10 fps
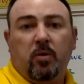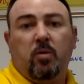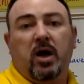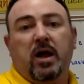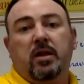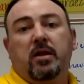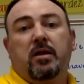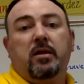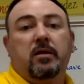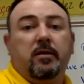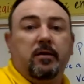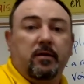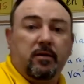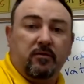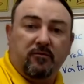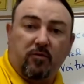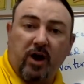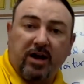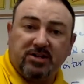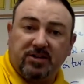Well, for
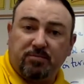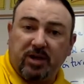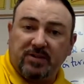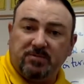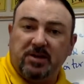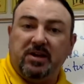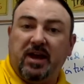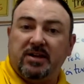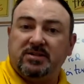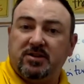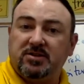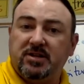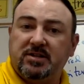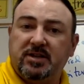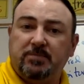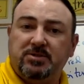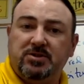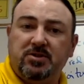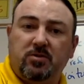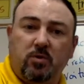adjective placement, yes, there's an exception
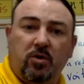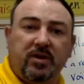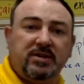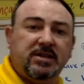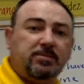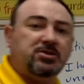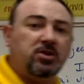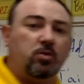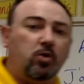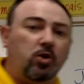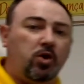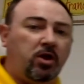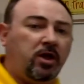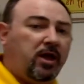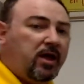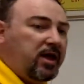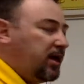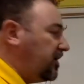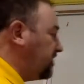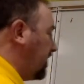to the rule. The exception to the rule
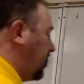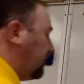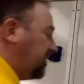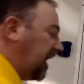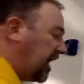is if the